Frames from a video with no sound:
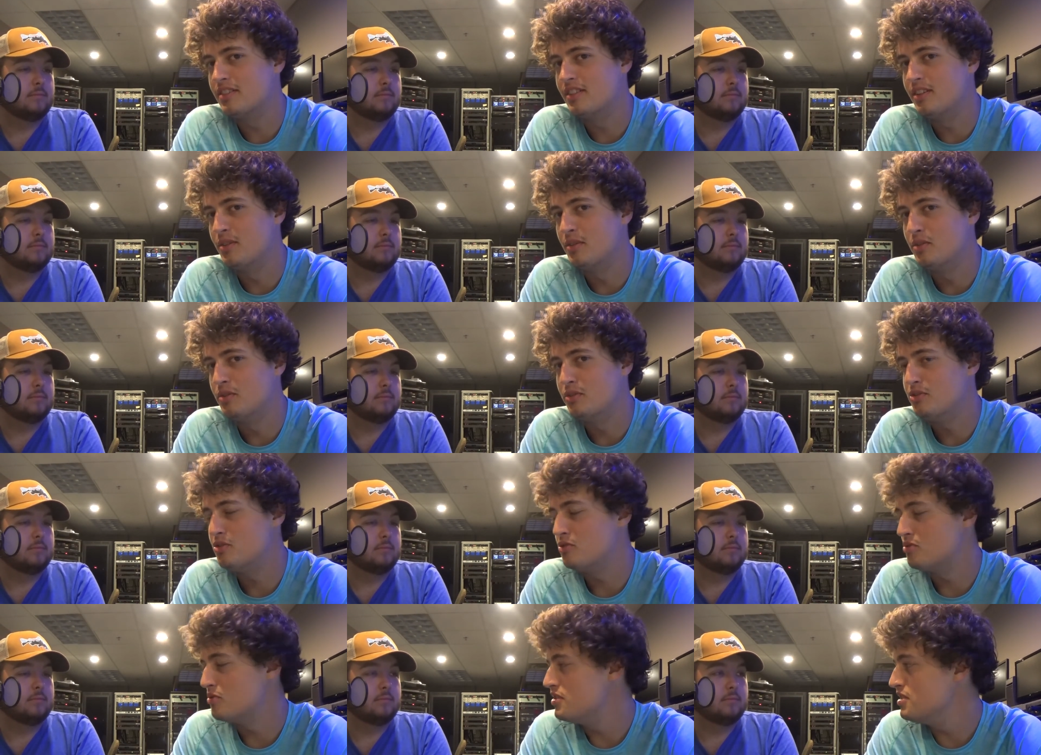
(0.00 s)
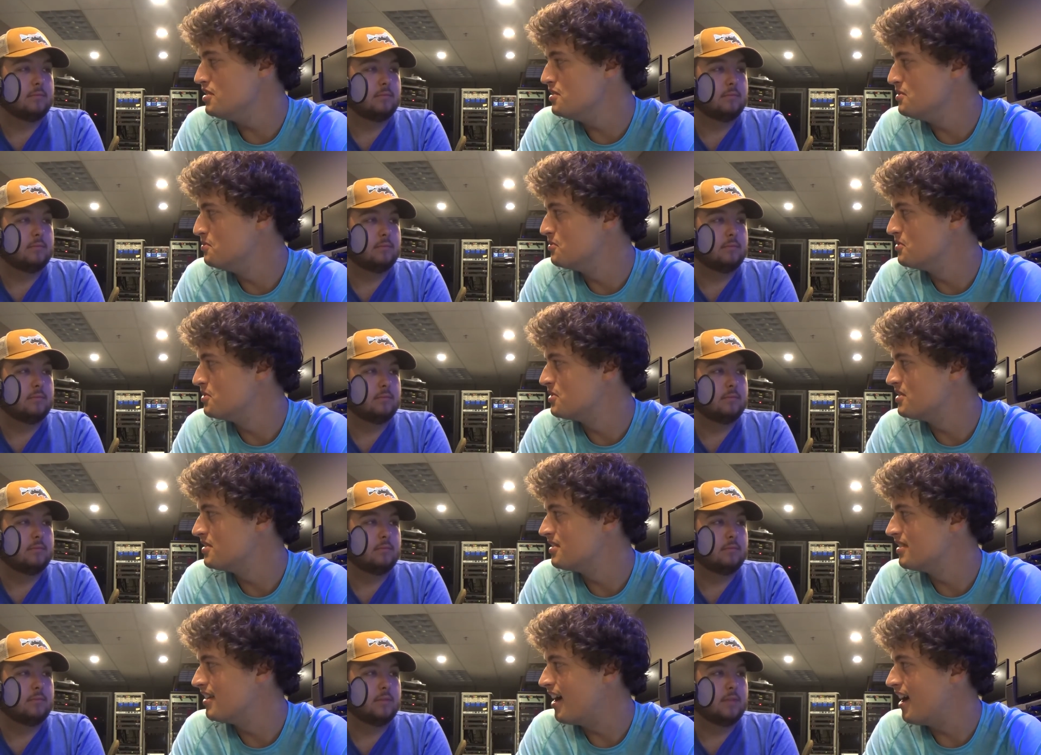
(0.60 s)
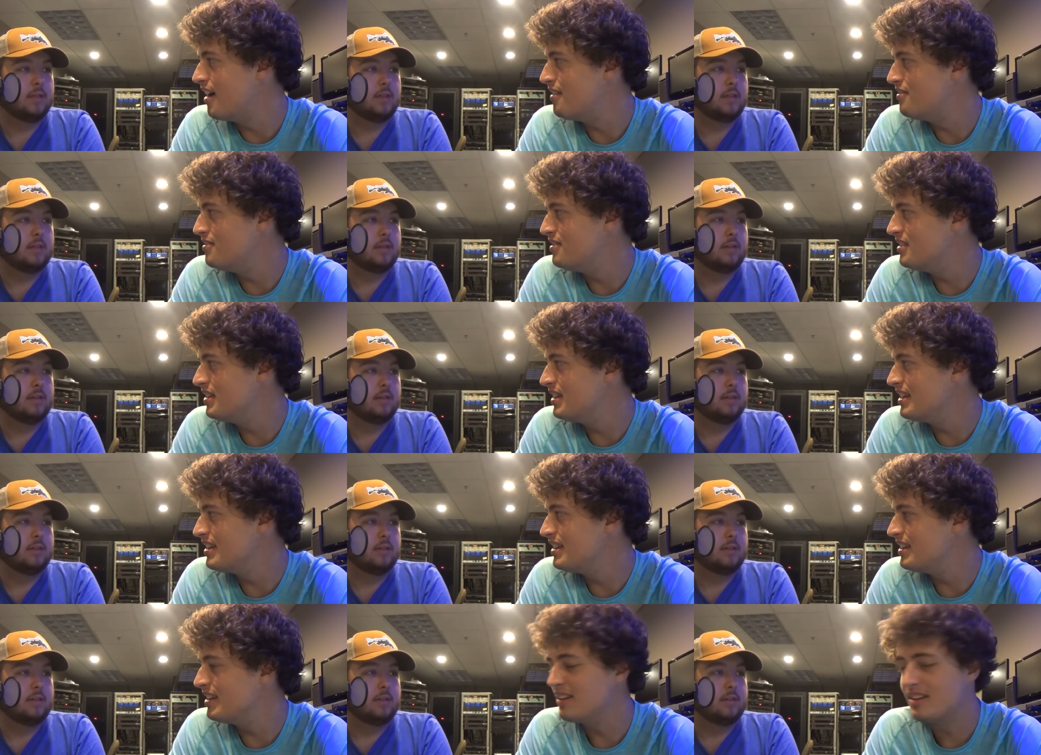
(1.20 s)
Speaker 1: the whole dreams. I feel
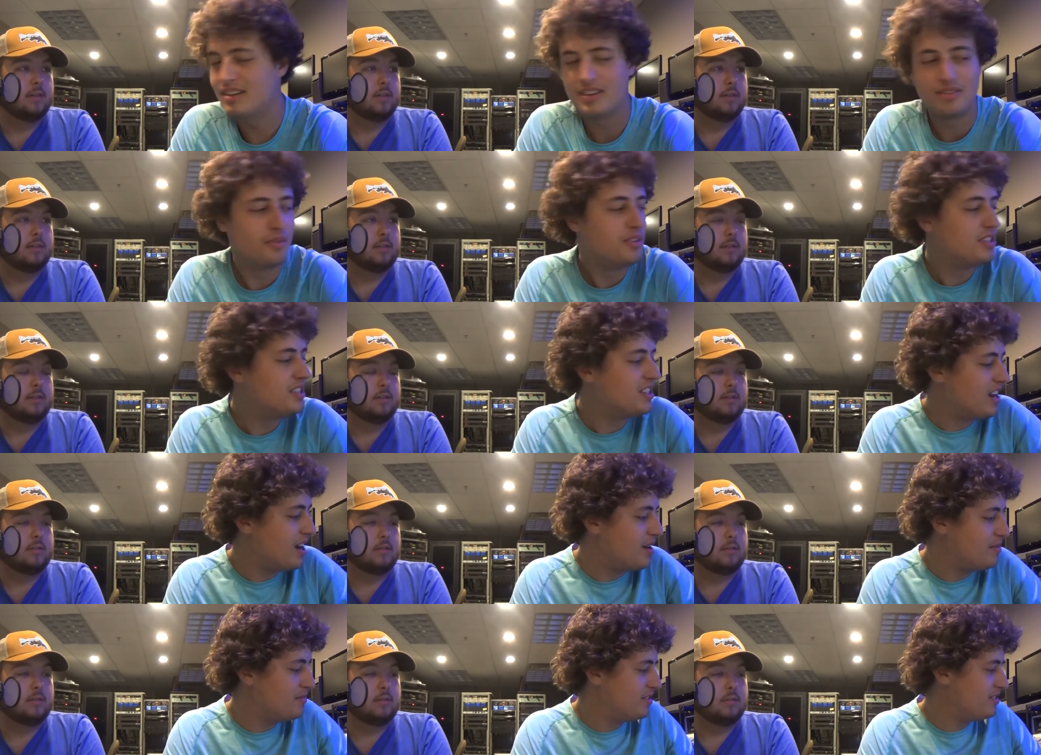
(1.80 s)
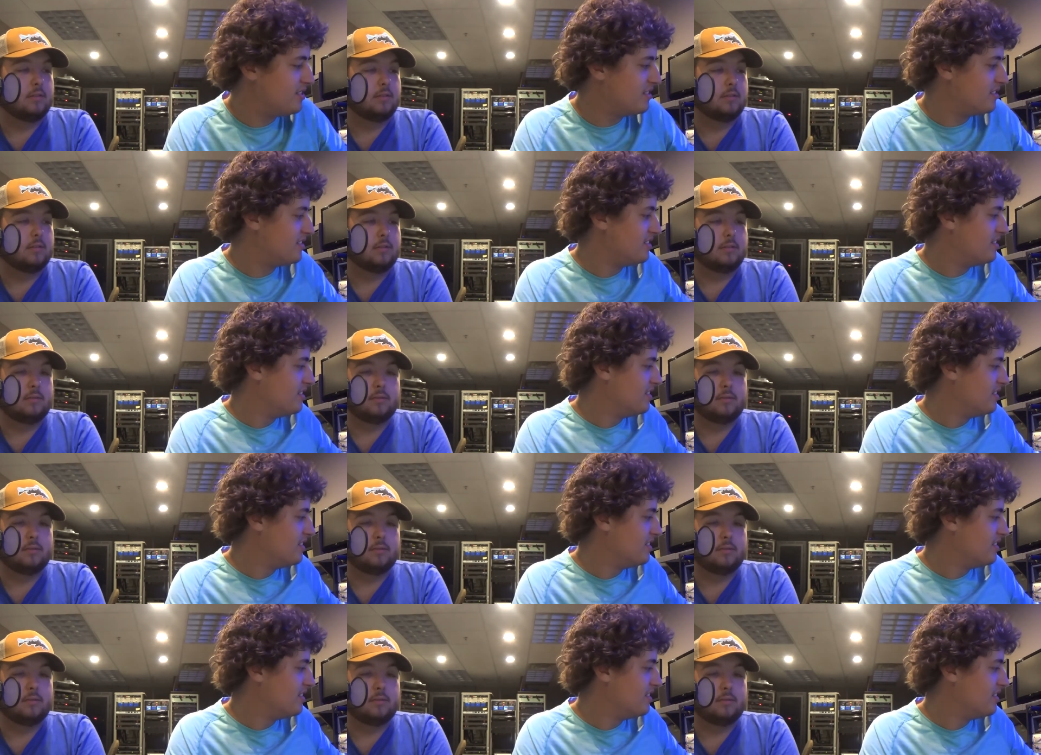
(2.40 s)
like, what time is it?